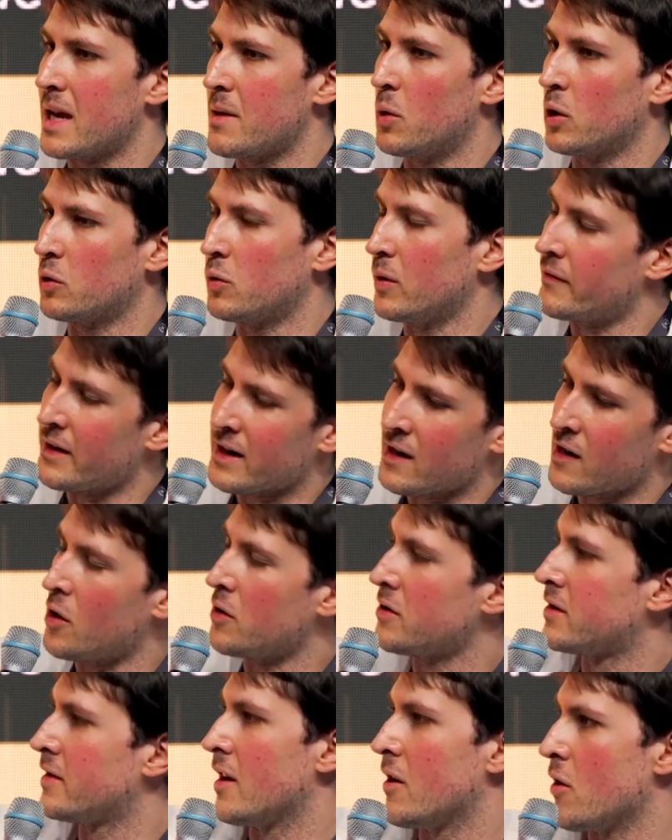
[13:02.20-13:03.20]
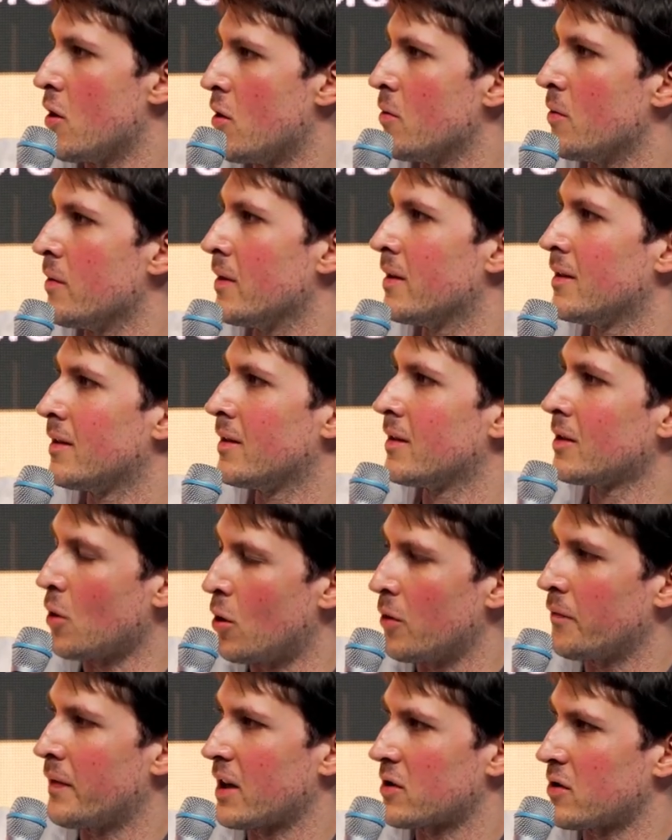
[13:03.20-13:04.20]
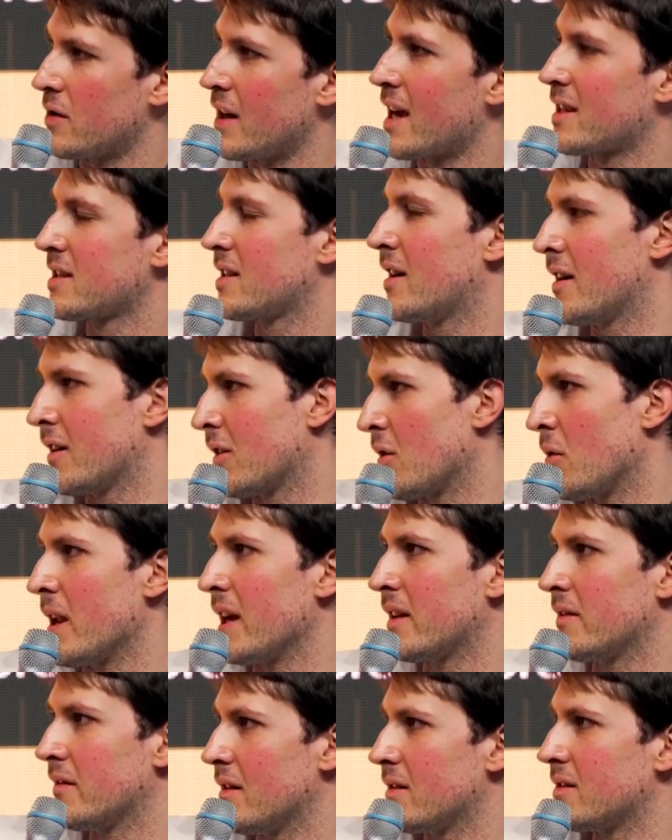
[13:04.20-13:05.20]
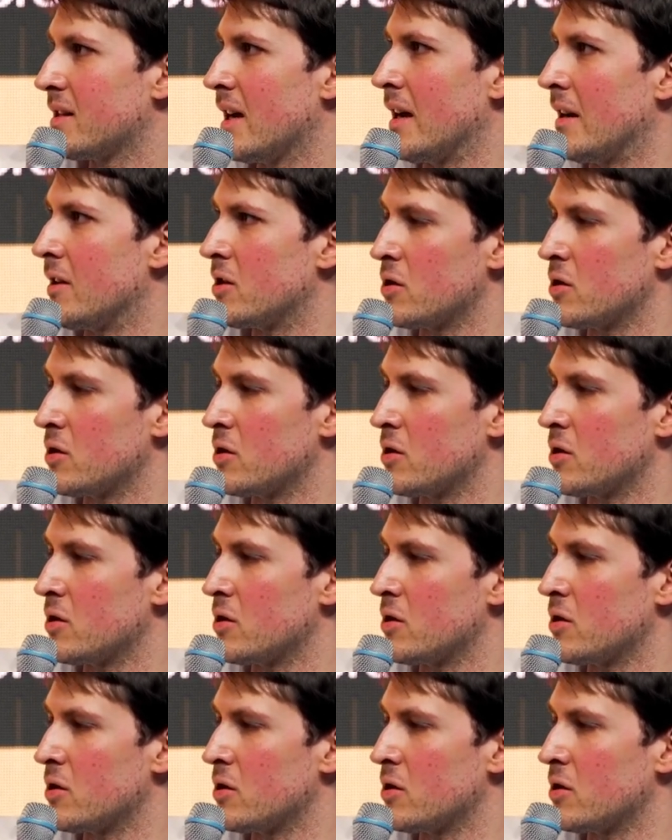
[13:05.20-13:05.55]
be able to even launch their own contracts on Axelar and connect their chain.